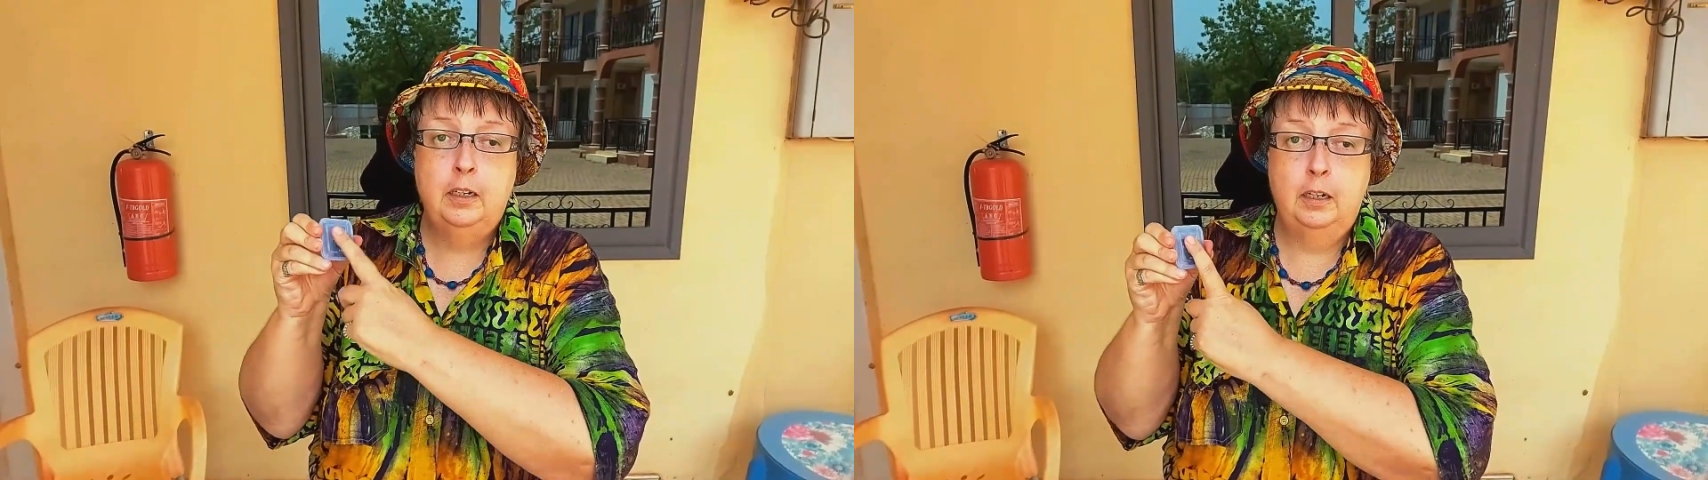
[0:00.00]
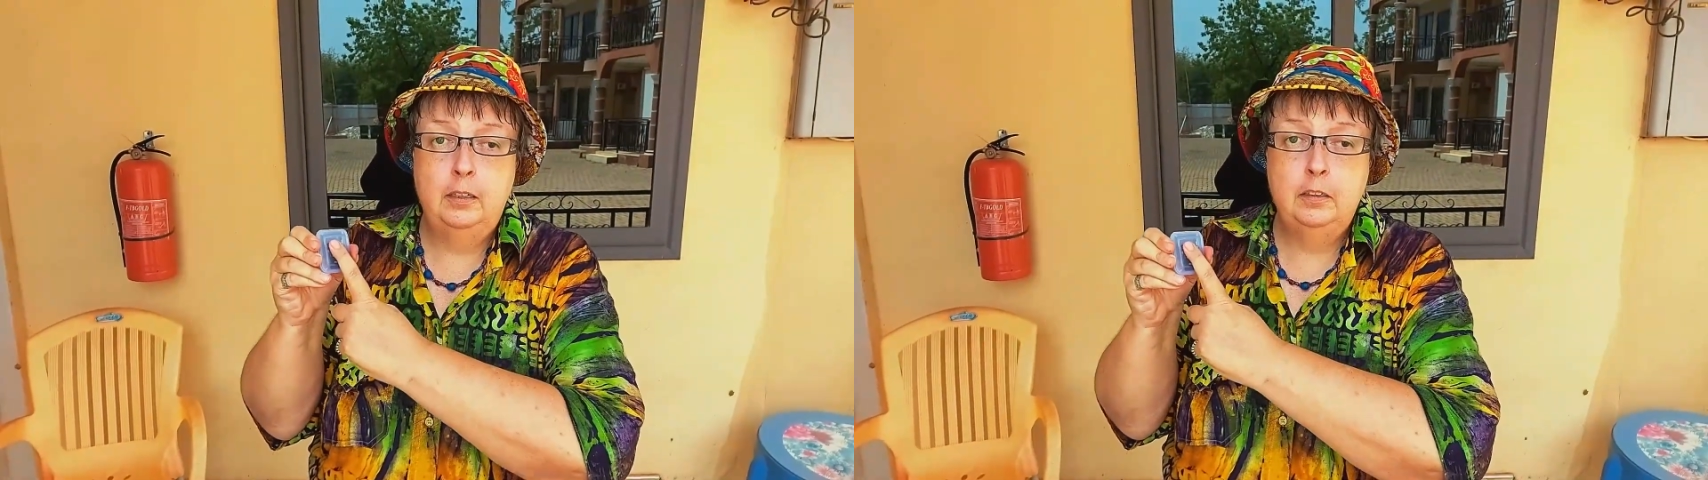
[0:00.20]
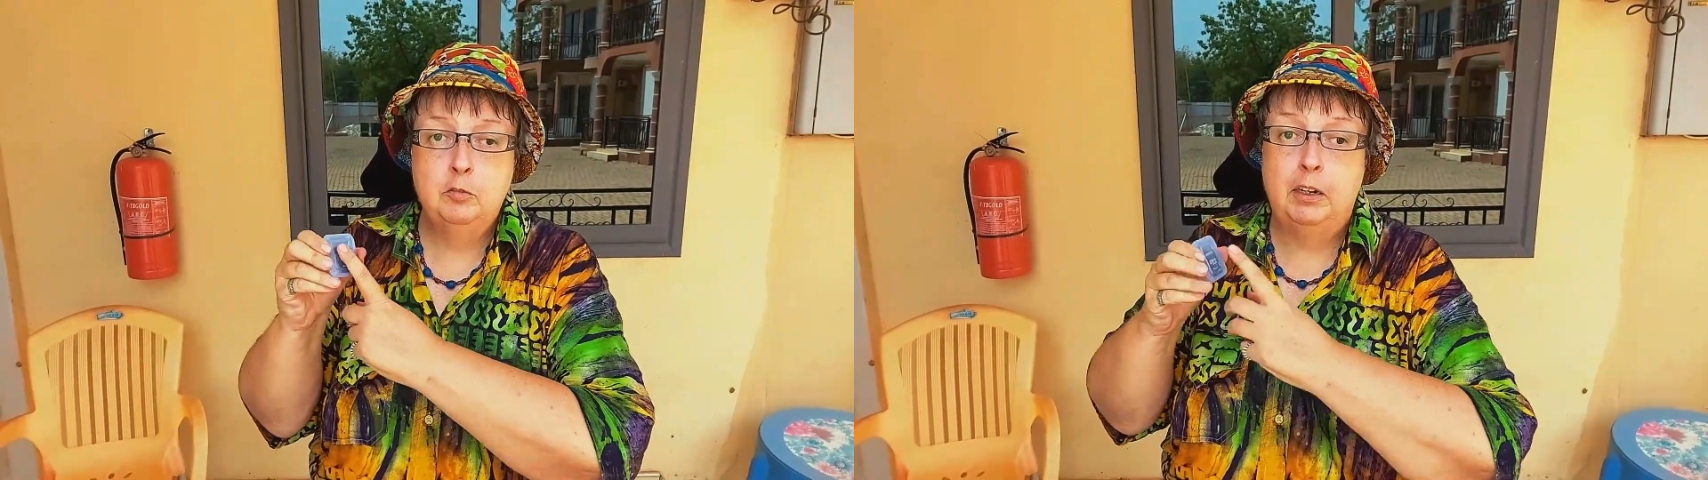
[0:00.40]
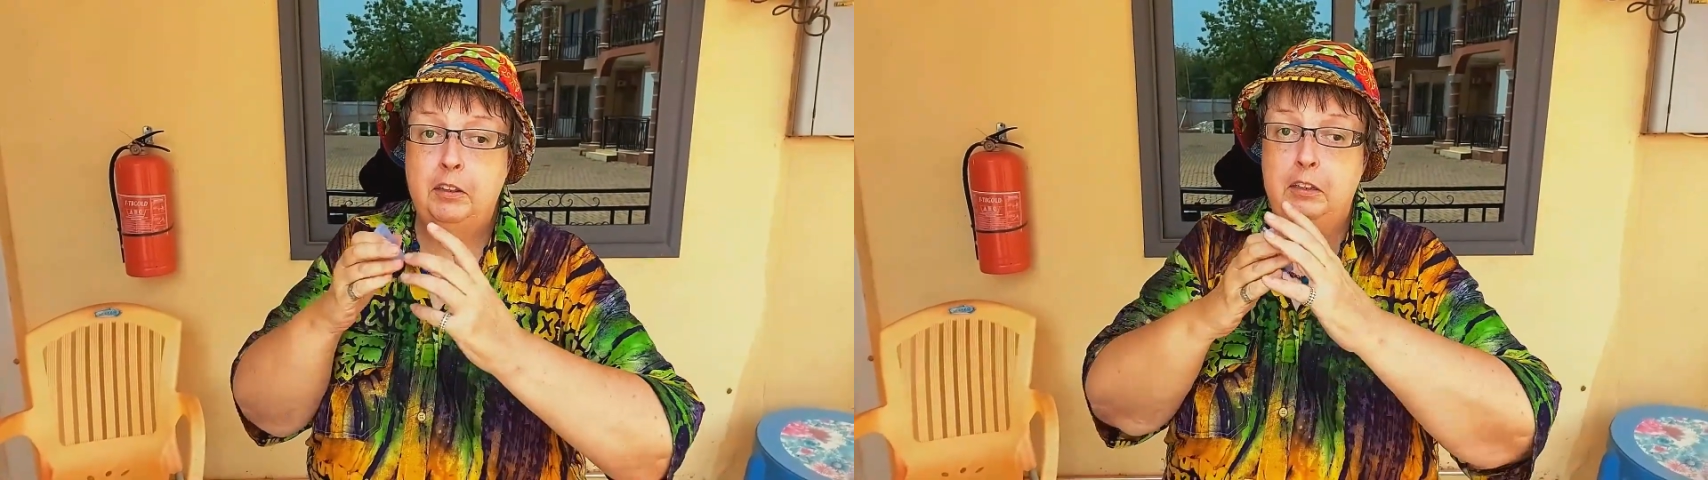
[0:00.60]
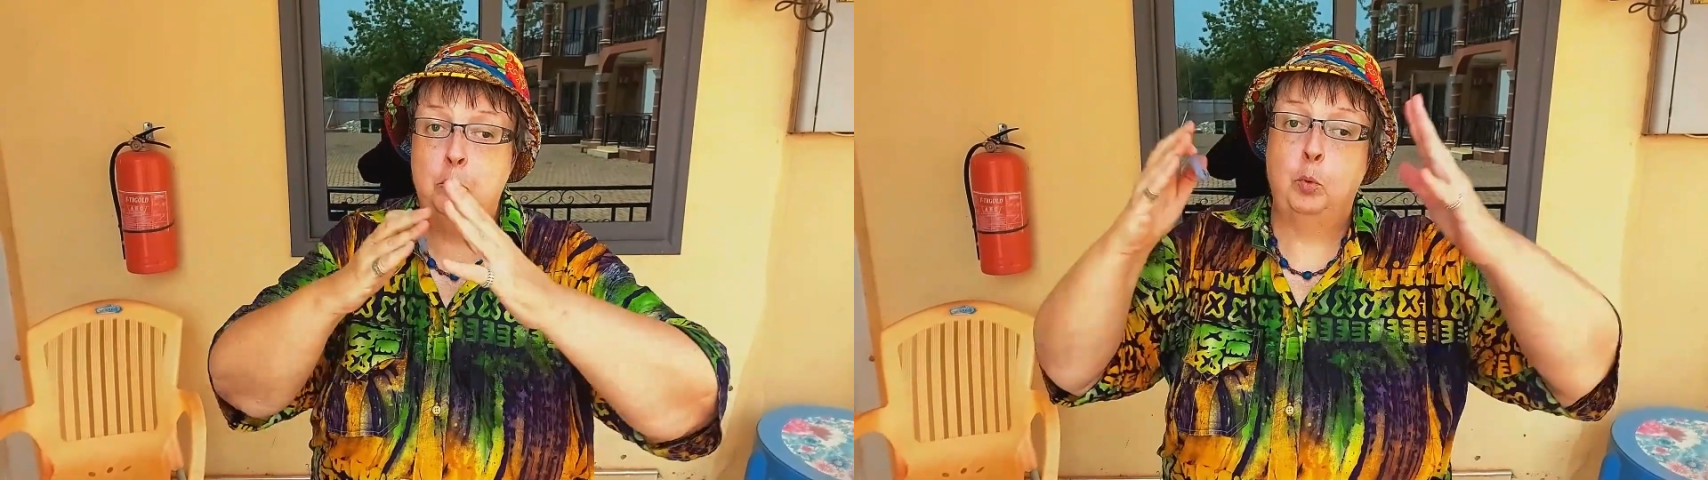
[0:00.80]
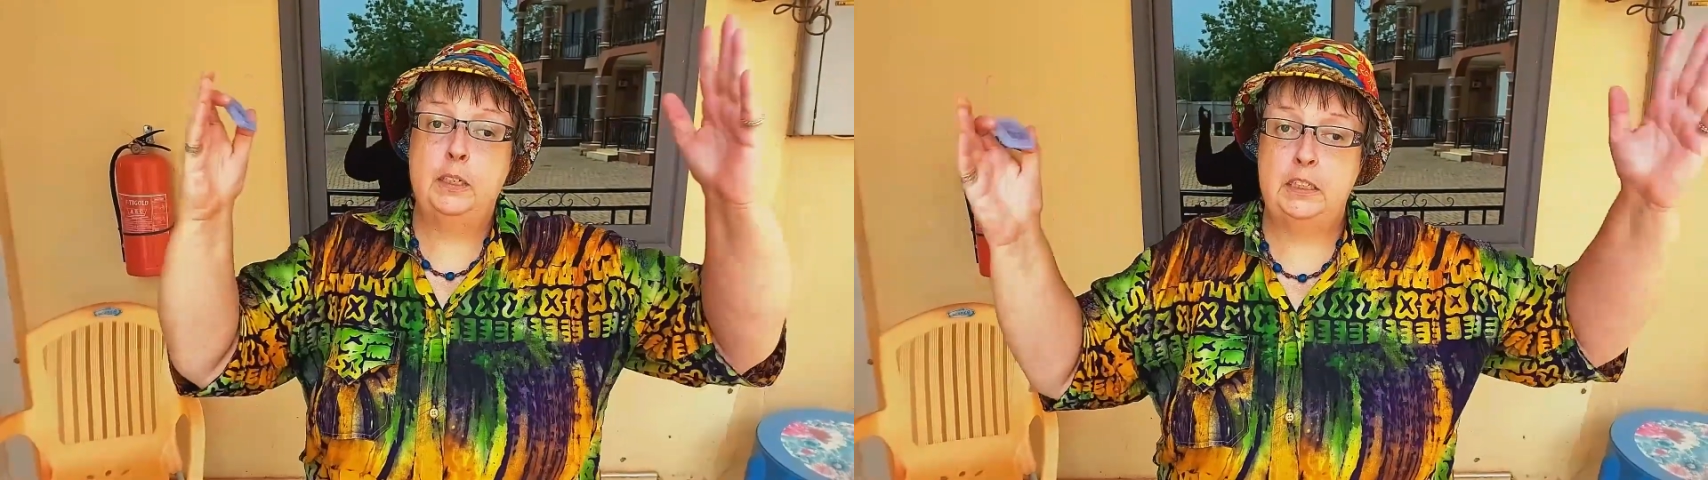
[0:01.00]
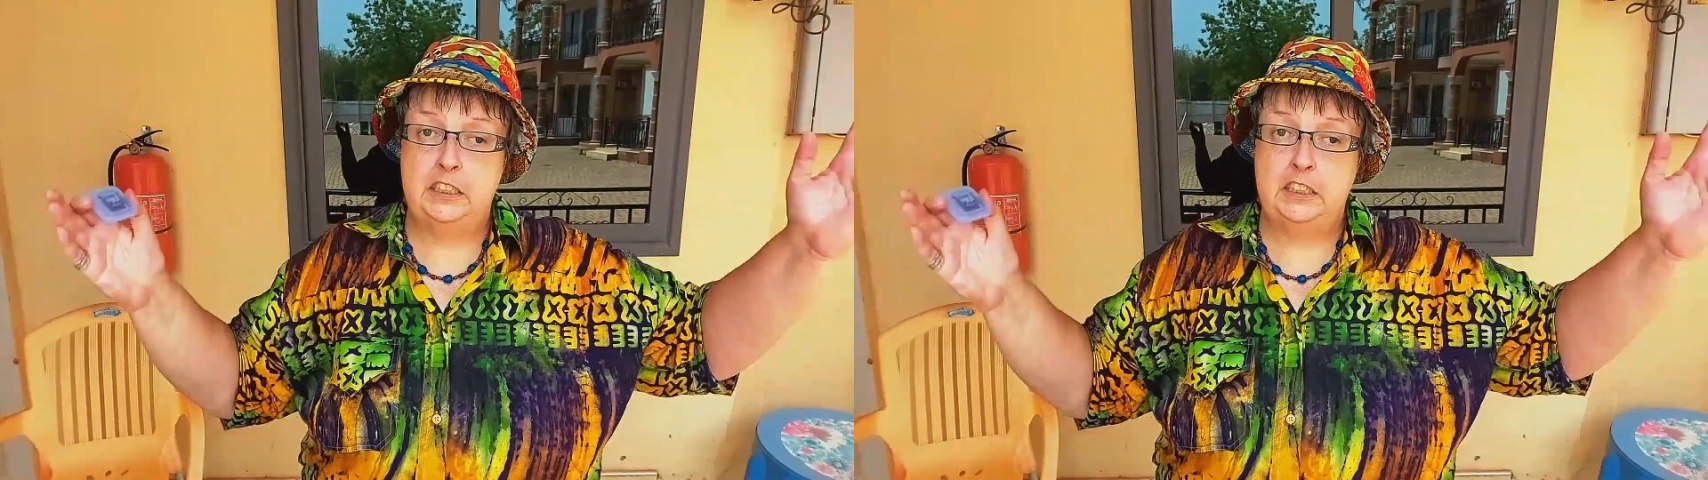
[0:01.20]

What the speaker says: cards rather than one